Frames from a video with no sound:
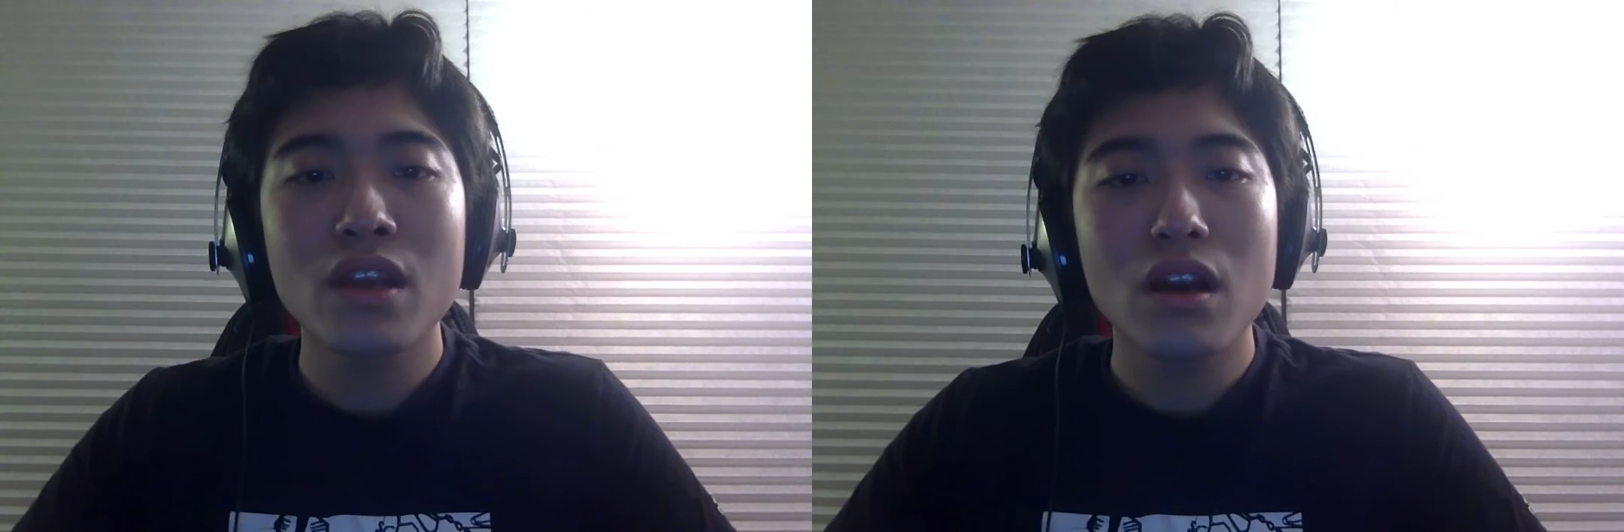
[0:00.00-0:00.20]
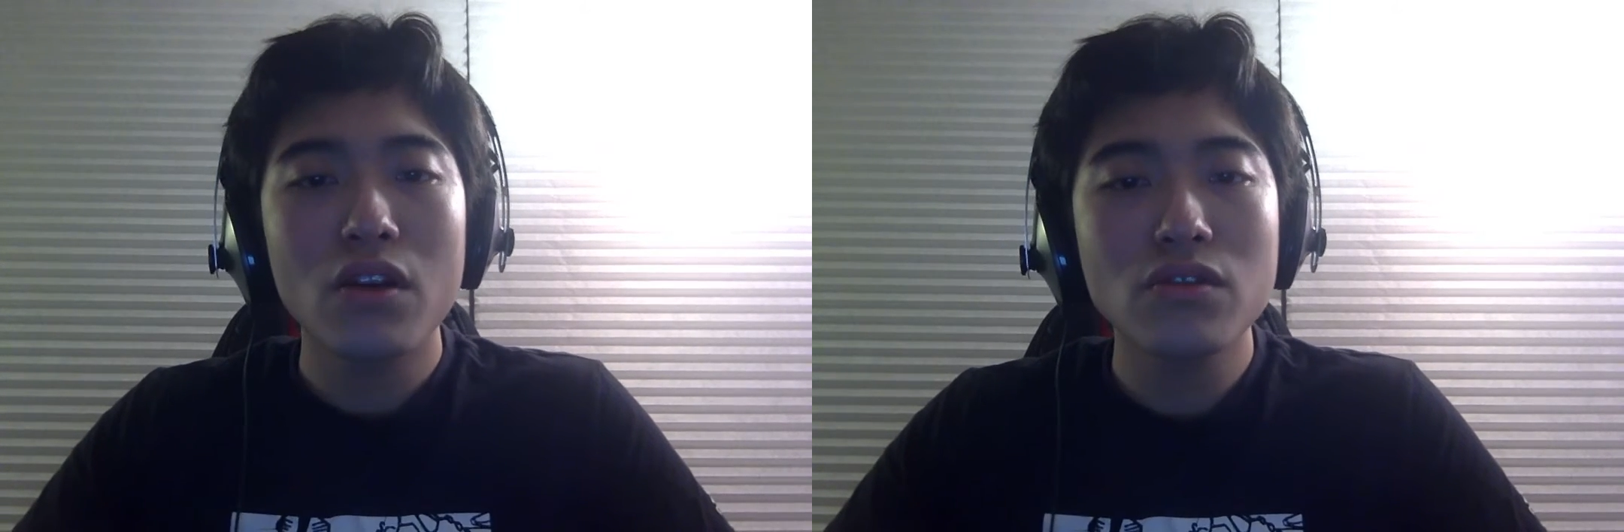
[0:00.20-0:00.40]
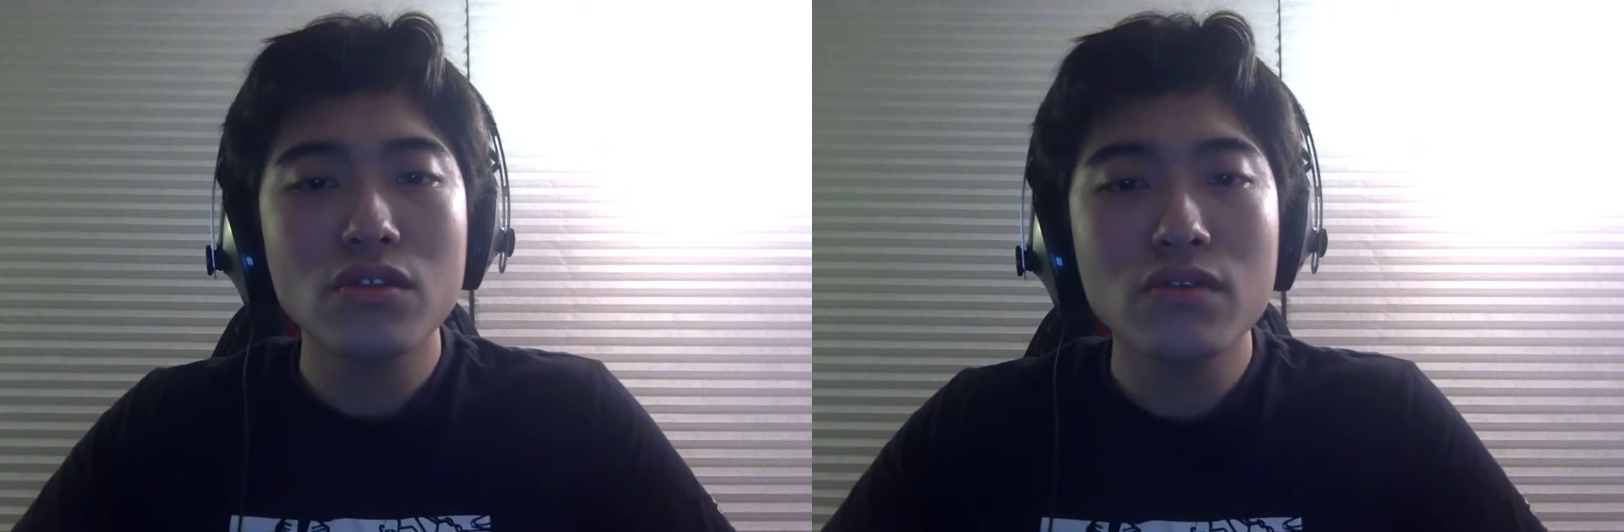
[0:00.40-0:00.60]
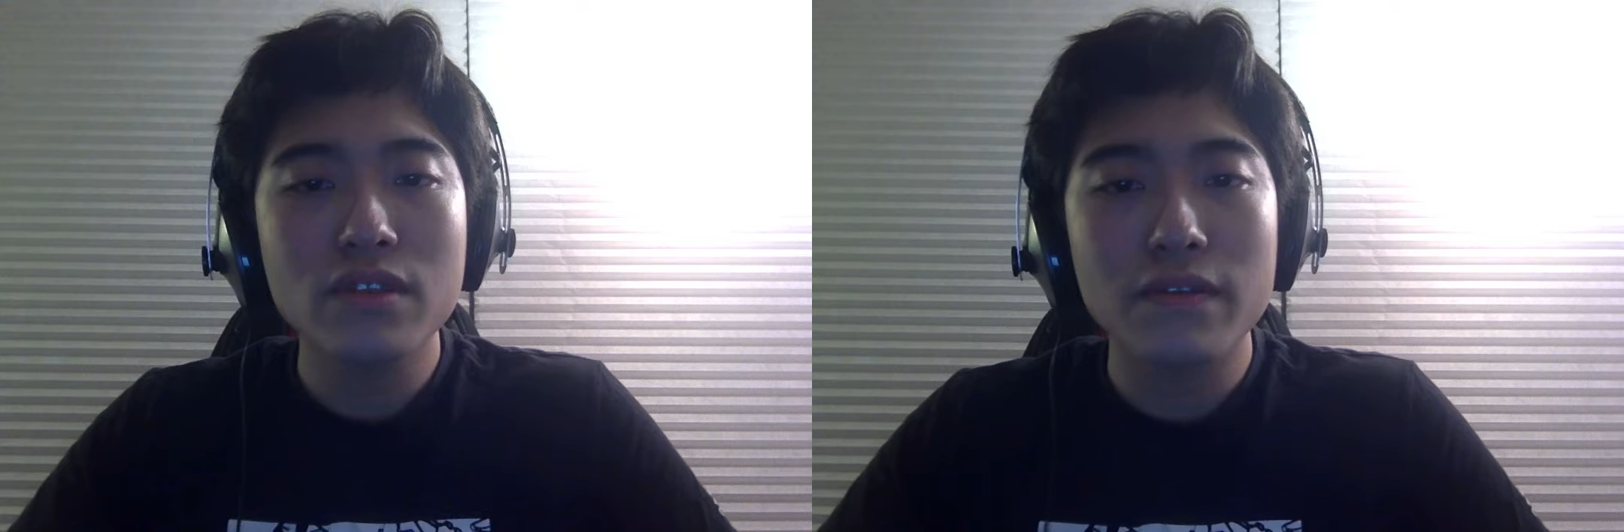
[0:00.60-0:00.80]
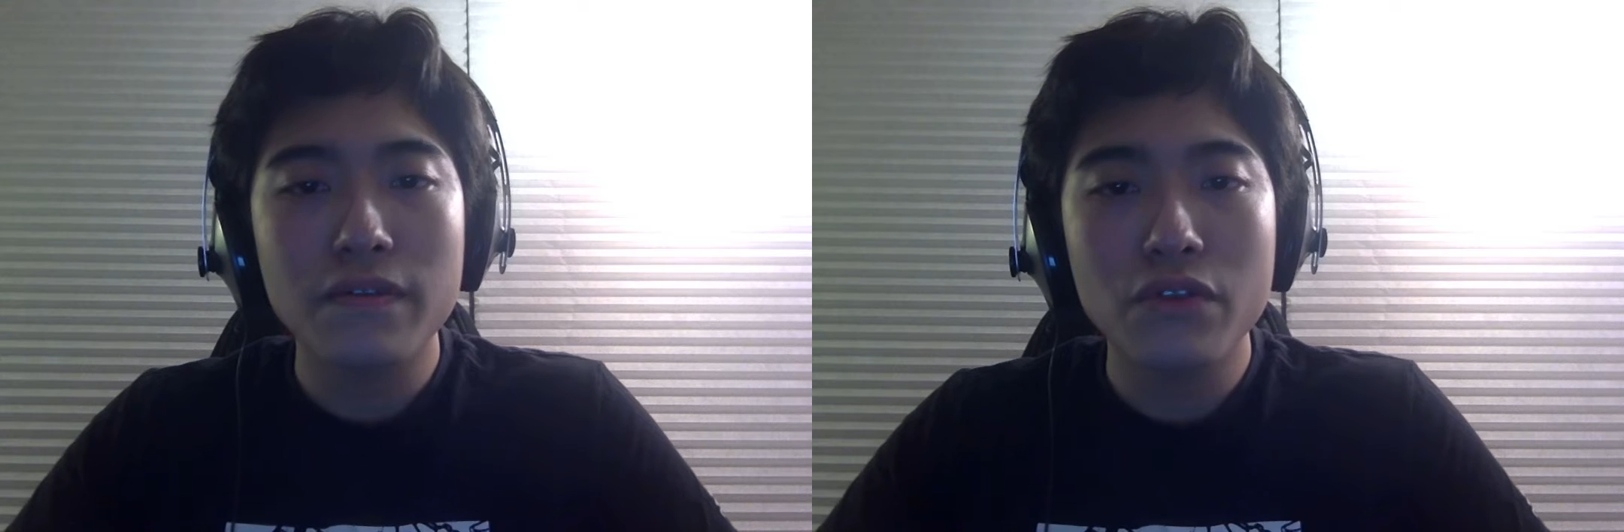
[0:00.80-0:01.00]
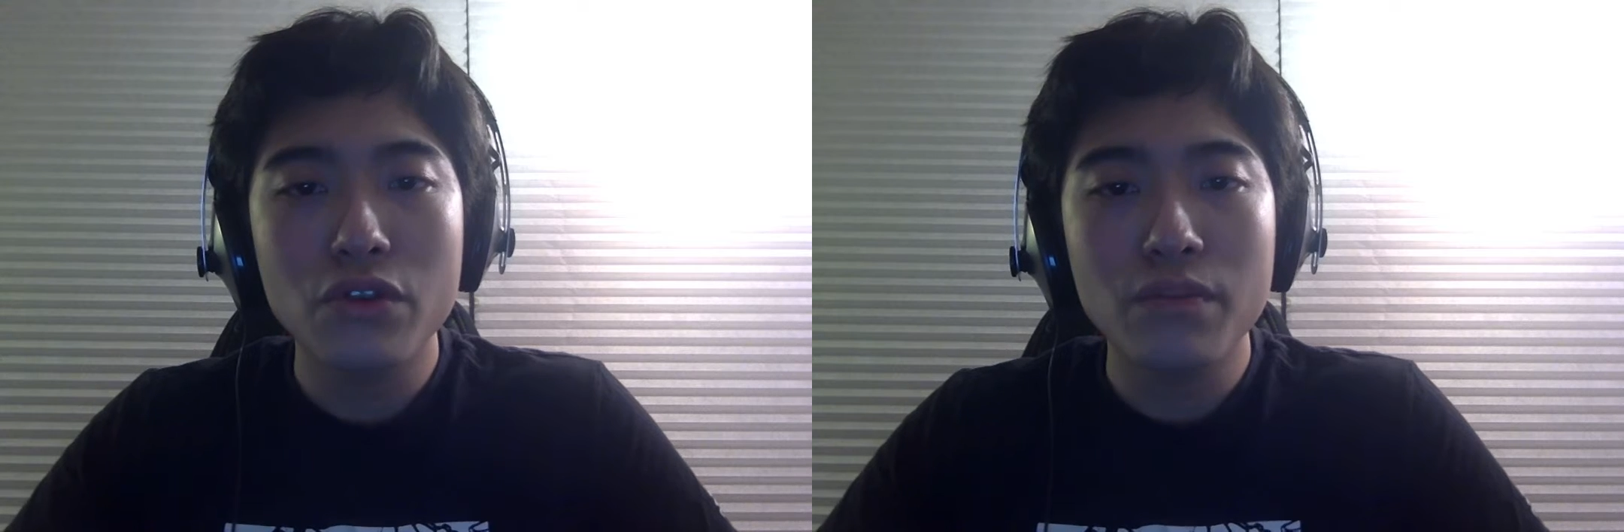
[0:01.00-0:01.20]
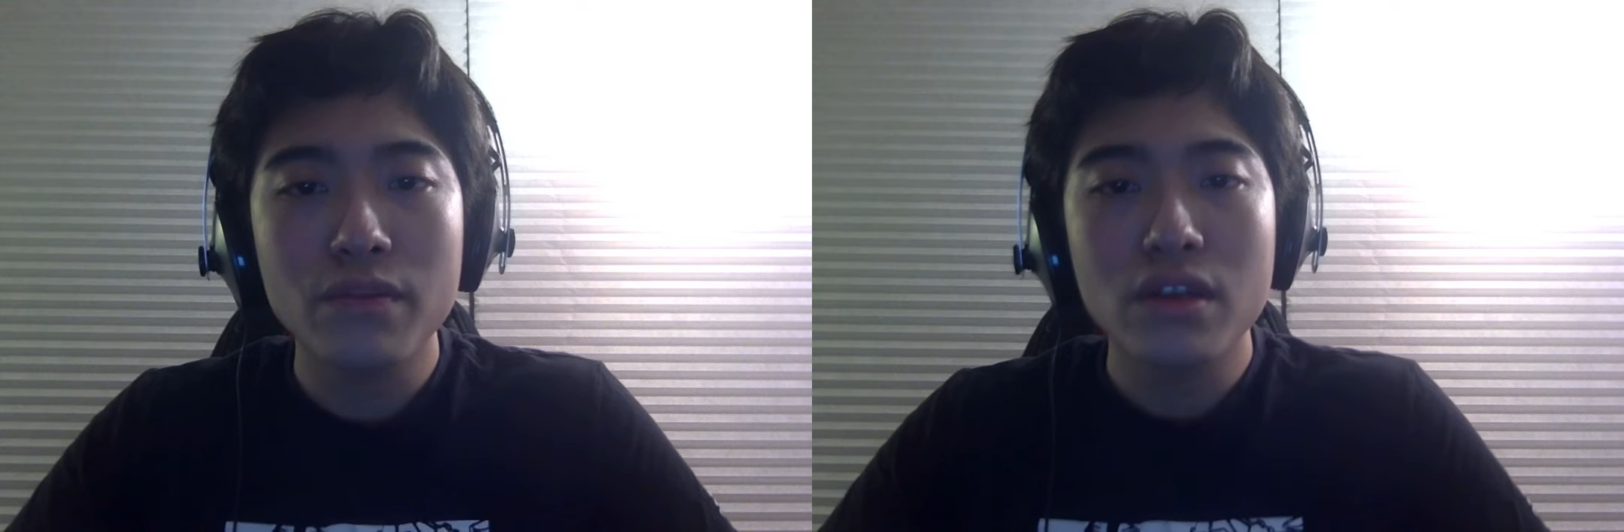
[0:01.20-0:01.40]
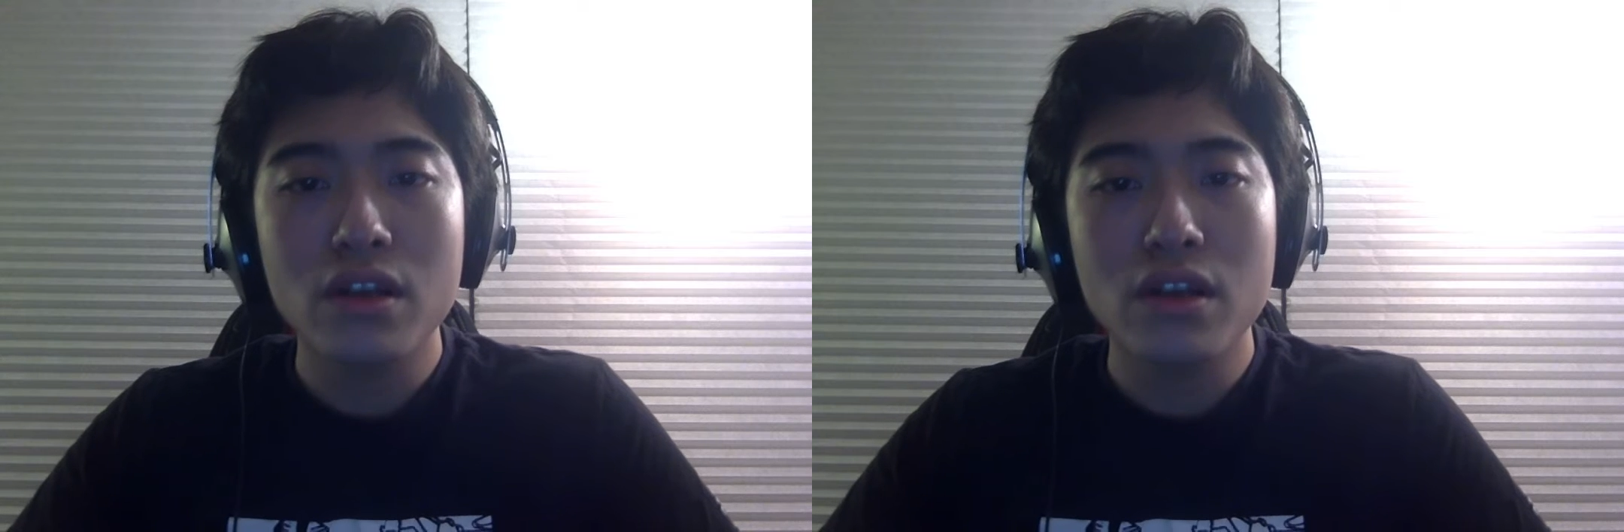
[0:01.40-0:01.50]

Although the film